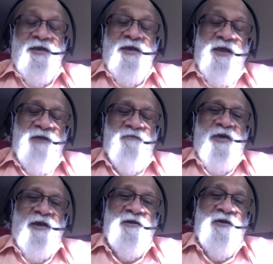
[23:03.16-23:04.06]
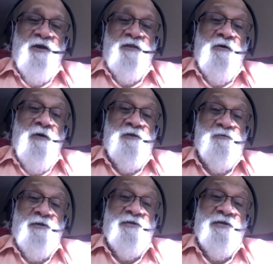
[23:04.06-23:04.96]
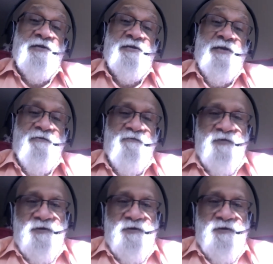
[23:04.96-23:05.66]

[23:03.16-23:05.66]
in fact, not the Gospels itself.